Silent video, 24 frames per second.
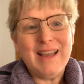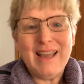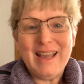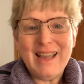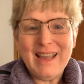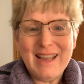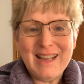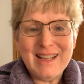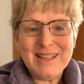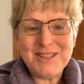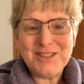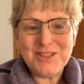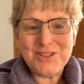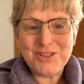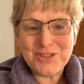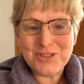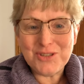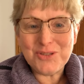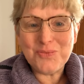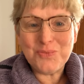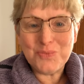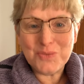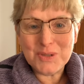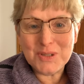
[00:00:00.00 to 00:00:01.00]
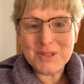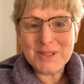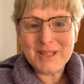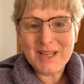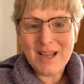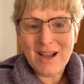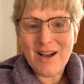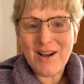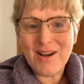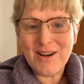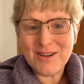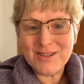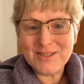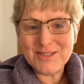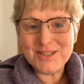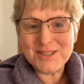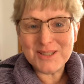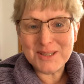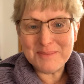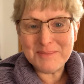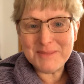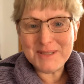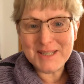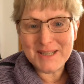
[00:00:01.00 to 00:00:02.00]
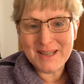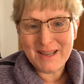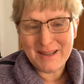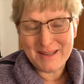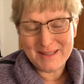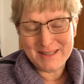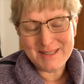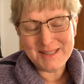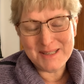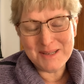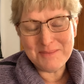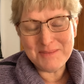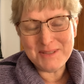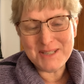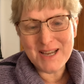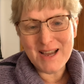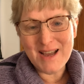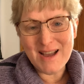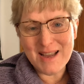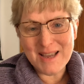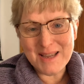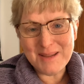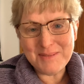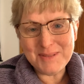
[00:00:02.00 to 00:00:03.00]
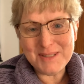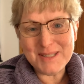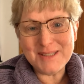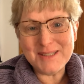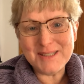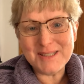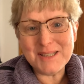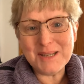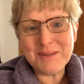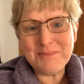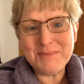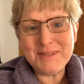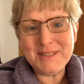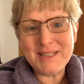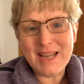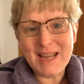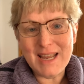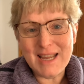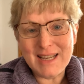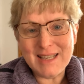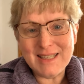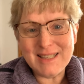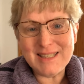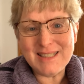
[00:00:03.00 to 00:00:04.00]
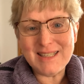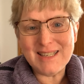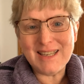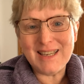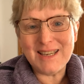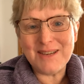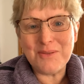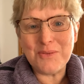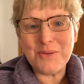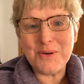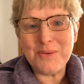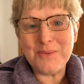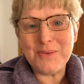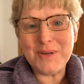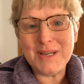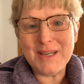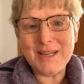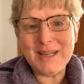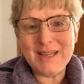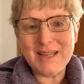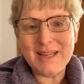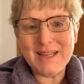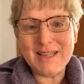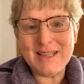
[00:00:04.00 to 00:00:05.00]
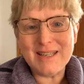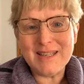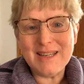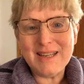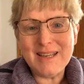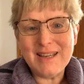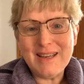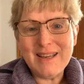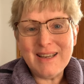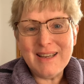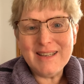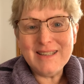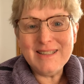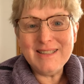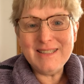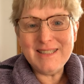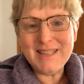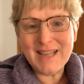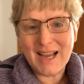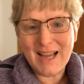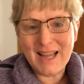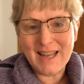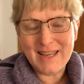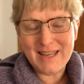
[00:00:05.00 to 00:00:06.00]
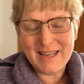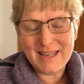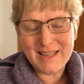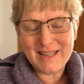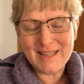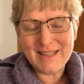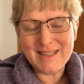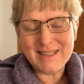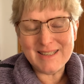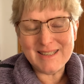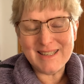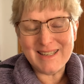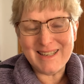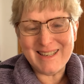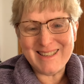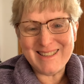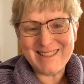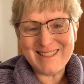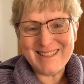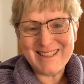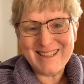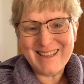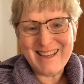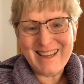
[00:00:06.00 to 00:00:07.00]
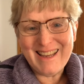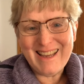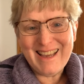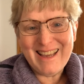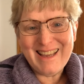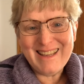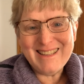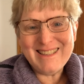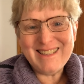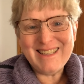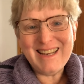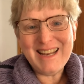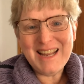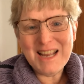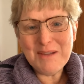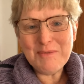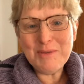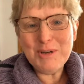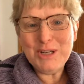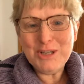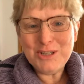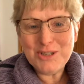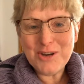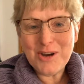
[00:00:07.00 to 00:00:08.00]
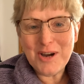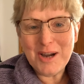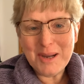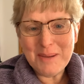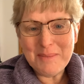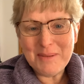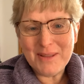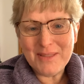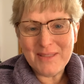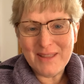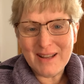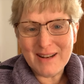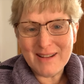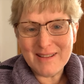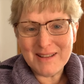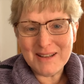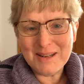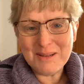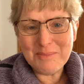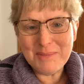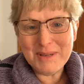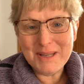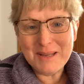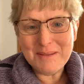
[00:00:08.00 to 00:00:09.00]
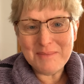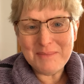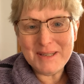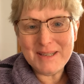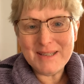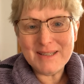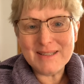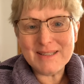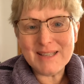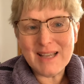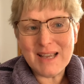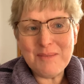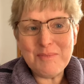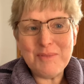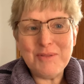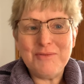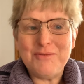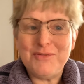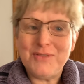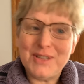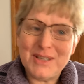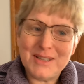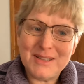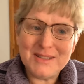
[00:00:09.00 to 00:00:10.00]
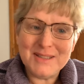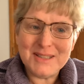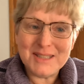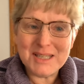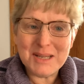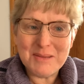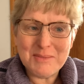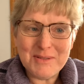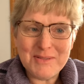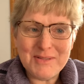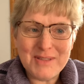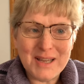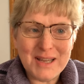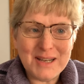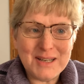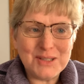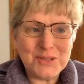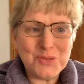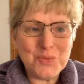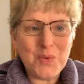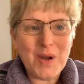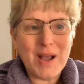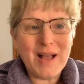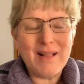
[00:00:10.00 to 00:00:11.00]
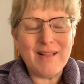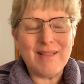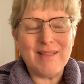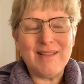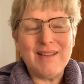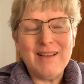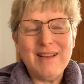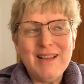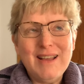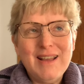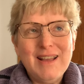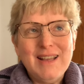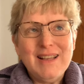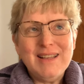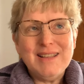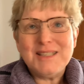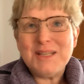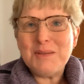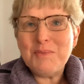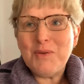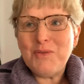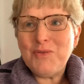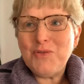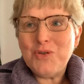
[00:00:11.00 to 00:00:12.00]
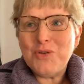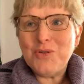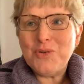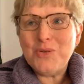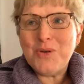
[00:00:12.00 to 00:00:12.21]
It's just really hard sometimes and some days to get what we need done, isn't it? Today I'm going to talk about that a little bit because I've been feeling some of that as well. Some of you